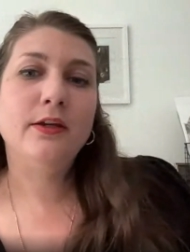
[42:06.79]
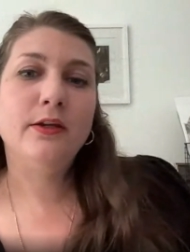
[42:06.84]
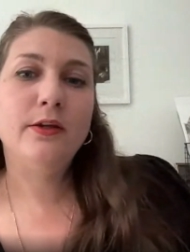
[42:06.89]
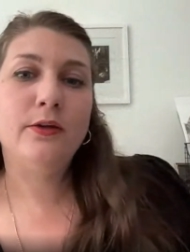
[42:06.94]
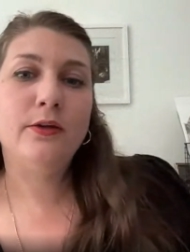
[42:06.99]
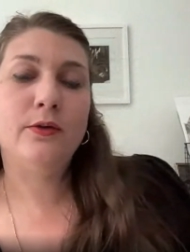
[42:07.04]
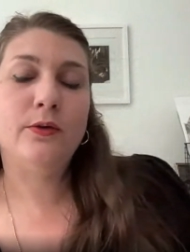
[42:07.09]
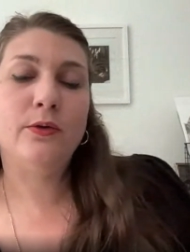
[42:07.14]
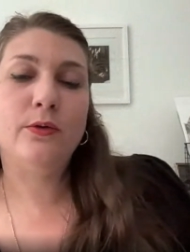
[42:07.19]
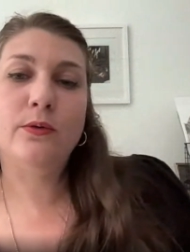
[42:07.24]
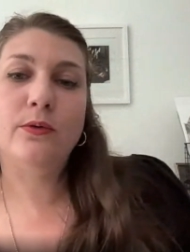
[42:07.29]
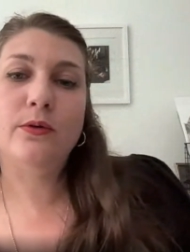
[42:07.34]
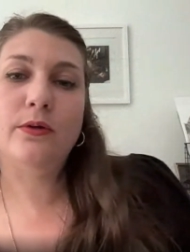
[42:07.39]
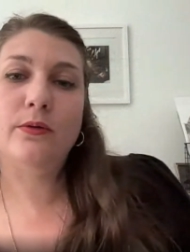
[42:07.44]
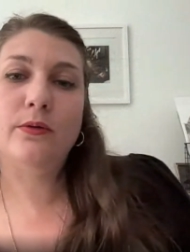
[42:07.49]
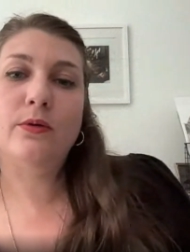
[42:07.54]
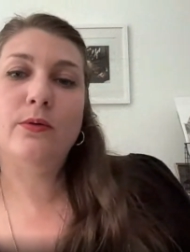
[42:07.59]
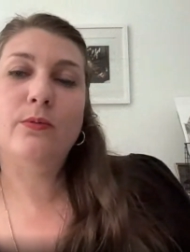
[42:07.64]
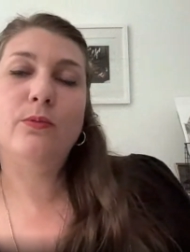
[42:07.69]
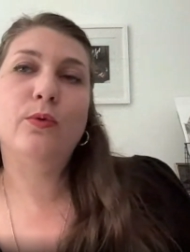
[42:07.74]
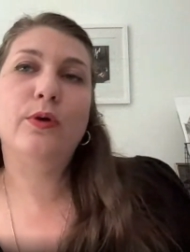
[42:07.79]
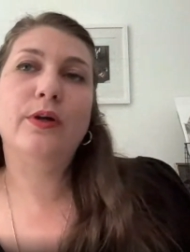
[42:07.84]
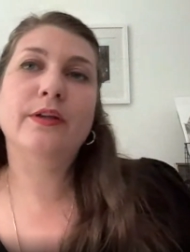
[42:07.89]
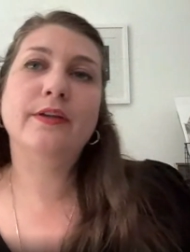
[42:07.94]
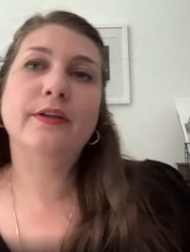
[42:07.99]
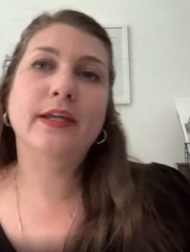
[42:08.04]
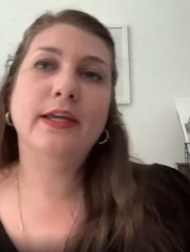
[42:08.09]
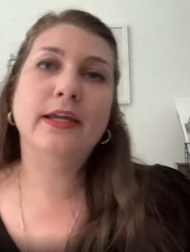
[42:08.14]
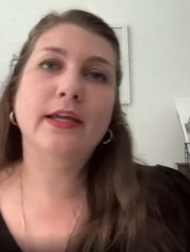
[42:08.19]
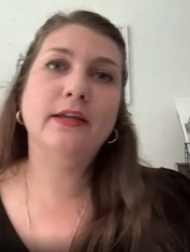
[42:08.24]
you know one
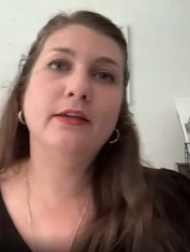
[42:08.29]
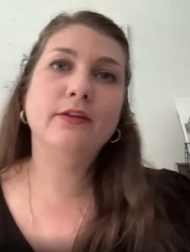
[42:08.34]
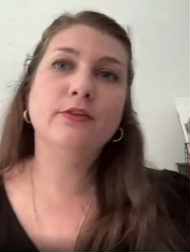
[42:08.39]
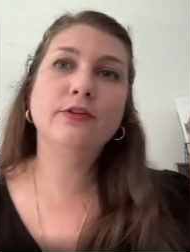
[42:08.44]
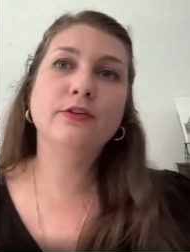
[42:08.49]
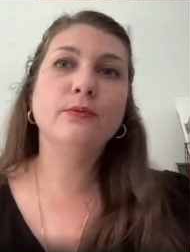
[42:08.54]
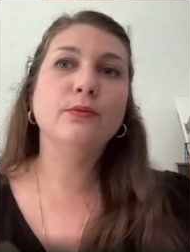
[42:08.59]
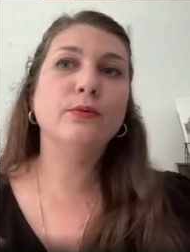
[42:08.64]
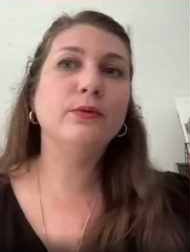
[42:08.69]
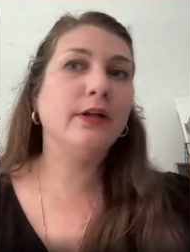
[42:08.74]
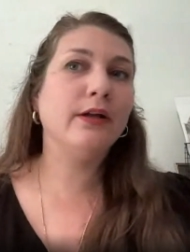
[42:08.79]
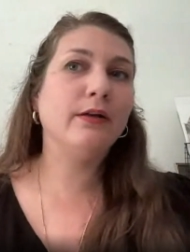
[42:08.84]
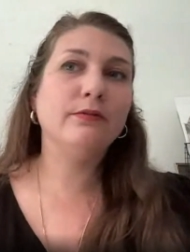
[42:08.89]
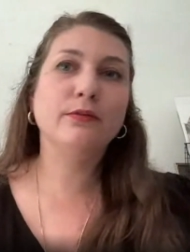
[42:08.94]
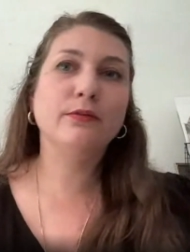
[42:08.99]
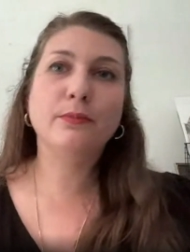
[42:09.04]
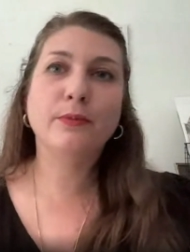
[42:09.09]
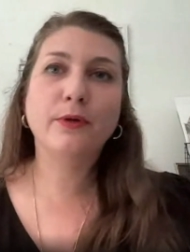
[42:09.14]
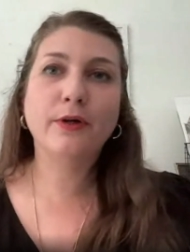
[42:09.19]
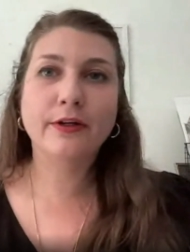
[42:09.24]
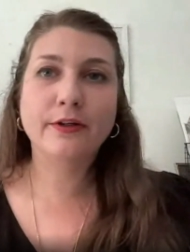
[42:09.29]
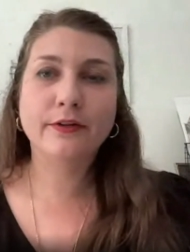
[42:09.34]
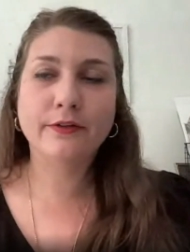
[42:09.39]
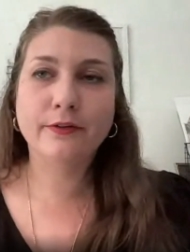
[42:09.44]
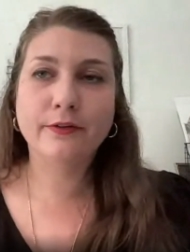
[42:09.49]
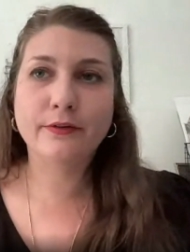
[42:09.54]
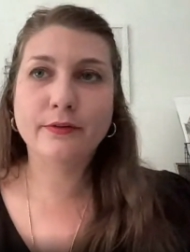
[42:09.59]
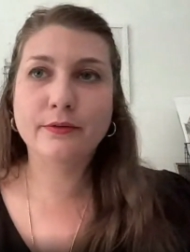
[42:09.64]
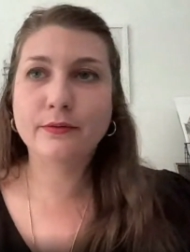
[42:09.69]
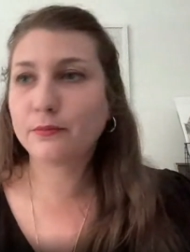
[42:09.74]
day she will have a
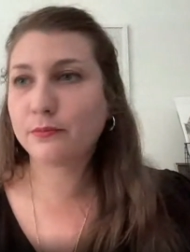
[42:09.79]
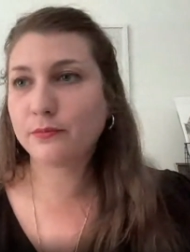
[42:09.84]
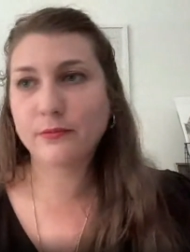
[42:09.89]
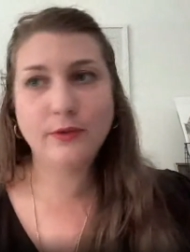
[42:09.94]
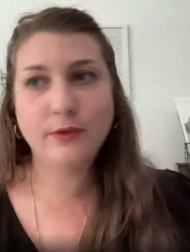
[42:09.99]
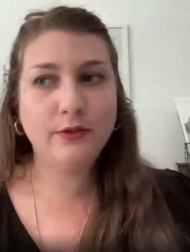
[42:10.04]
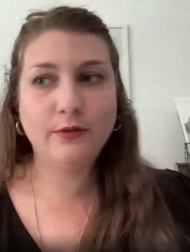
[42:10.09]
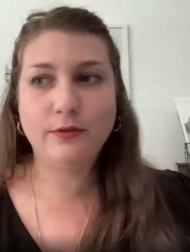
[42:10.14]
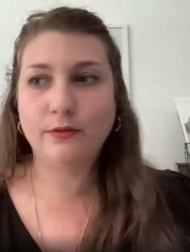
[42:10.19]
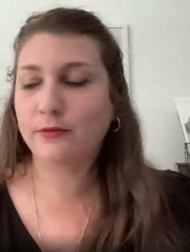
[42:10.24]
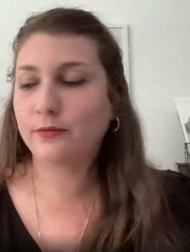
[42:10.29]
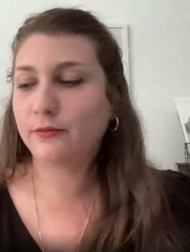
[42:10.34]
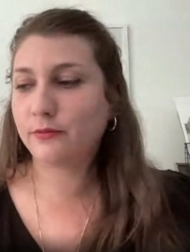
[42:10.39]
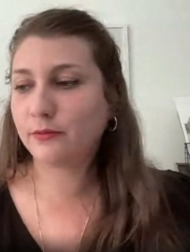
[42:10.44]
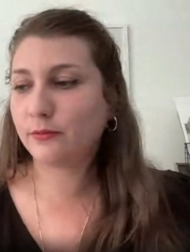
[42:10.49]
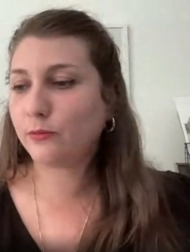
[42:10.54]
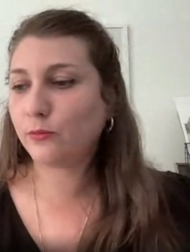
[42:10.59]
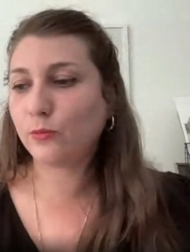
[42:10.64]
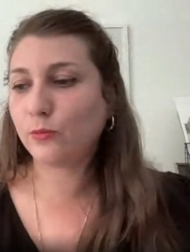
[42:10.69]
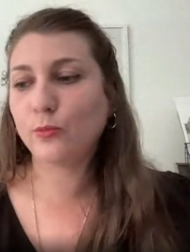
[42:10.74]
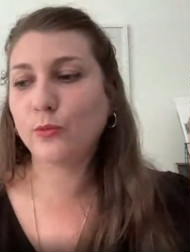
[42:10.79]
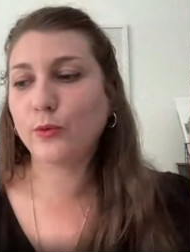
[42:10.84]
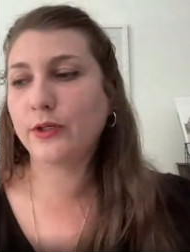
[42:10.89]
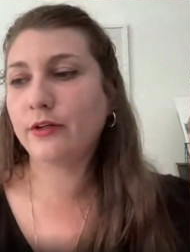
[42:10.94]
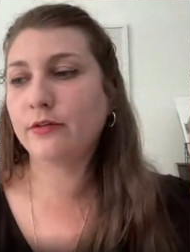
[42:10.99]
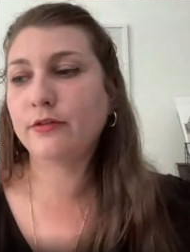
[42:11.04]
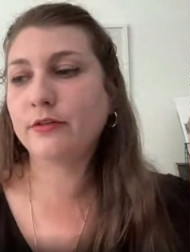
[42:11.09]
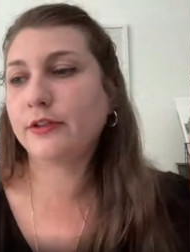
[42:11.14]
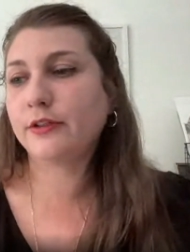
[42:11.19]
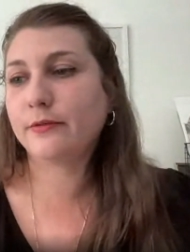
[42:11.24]
partner you know
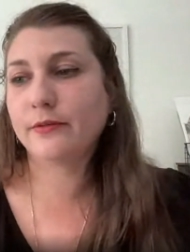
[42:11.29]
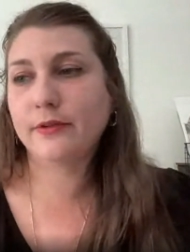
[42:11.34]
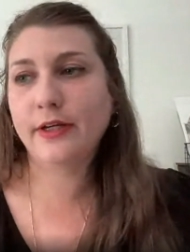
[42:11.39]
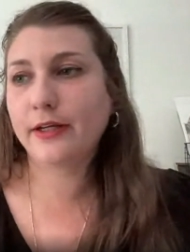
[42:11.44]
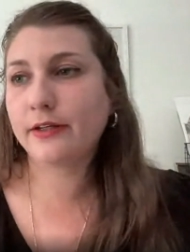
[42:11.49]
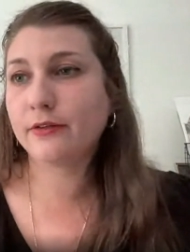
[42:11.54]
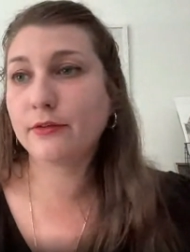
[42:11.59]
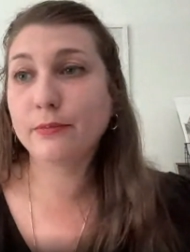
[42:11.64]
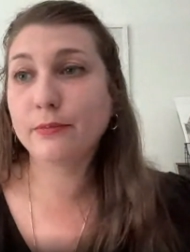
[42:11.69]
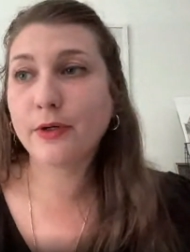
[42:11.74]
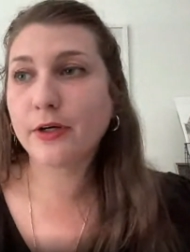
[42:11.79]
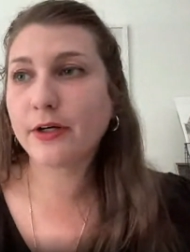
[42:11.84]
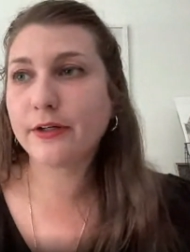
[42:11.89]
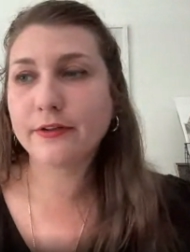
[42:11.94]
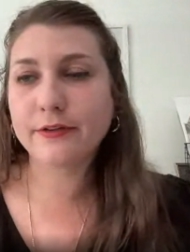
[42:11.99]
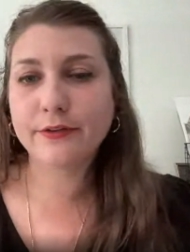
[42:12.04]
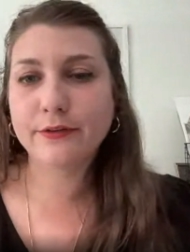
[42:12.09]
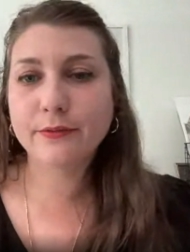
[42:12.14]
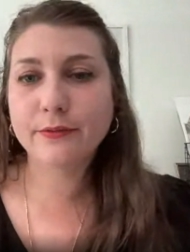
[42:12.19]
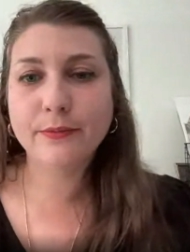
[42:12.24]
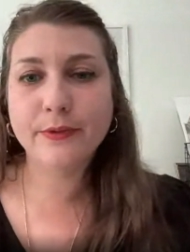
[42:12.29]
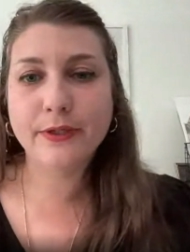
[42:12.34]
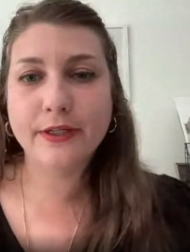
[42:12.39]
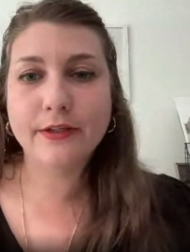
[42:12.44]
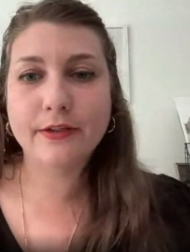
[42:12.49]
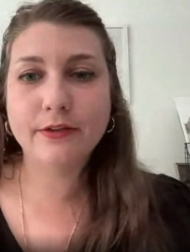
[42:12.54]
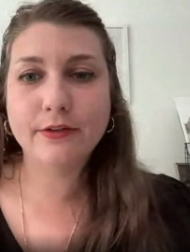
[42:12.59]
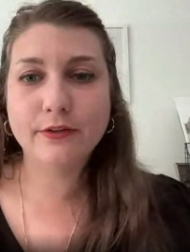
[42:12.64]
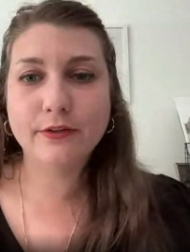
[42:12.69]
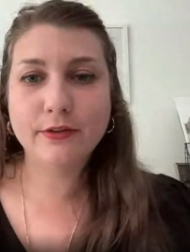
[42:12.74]
whatever kind of partner
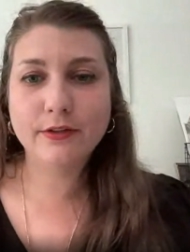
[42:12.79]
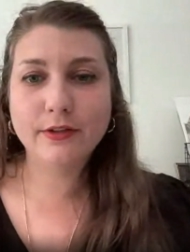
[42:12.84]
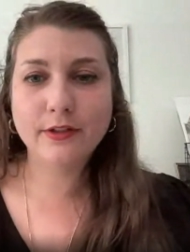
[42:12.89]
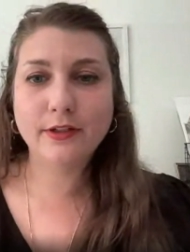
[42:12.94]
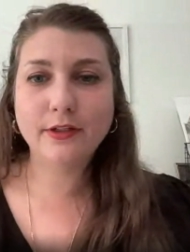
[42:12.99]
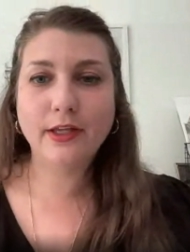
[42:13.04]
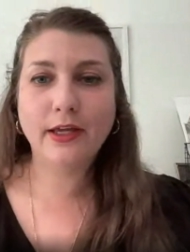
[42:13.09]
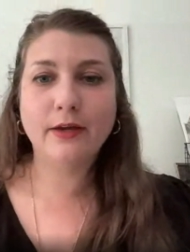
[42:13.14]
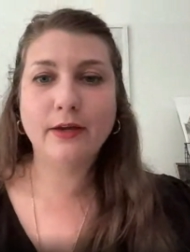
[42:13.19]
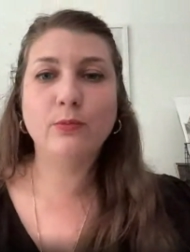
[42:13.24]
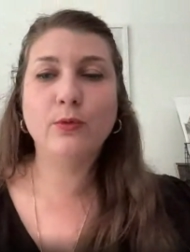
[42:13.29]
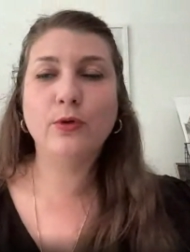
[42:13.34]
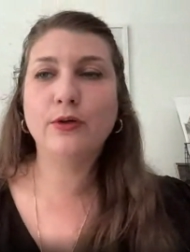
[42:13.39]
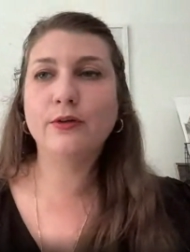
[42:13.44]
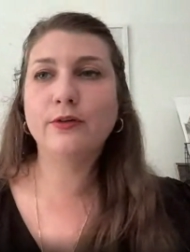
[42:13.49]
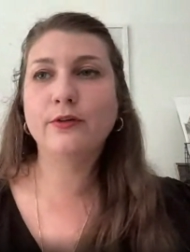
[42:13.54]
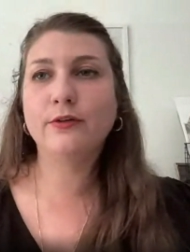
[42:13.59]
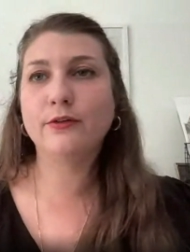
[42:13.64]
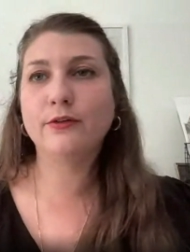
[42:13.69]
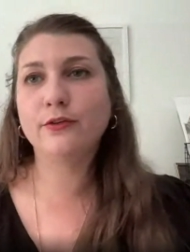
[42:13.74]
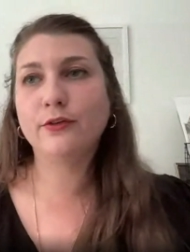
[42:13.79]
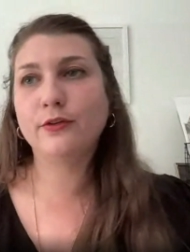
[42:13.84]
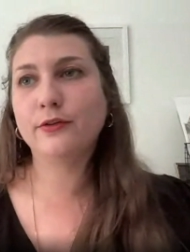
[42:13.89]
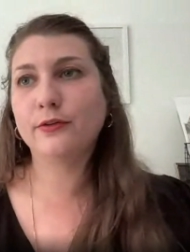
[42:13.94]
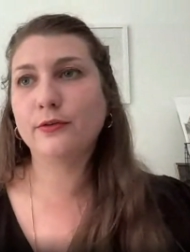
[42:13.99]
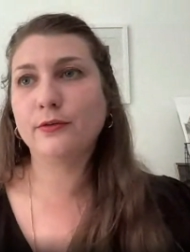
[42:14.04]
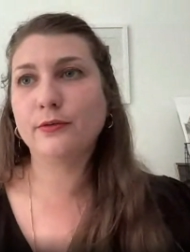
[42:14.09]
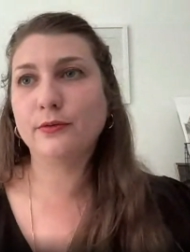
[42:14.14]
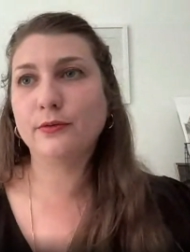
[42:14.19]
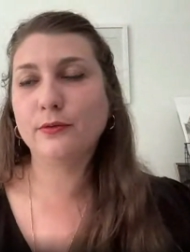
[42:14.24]
but i want her
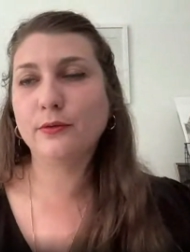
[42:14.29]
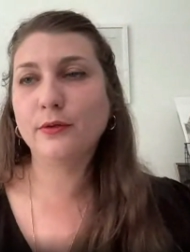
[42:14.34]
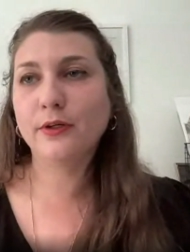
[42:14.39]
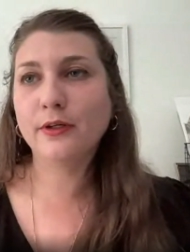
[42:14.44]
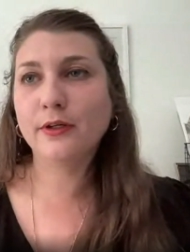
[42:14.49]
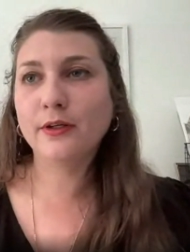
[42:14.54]
to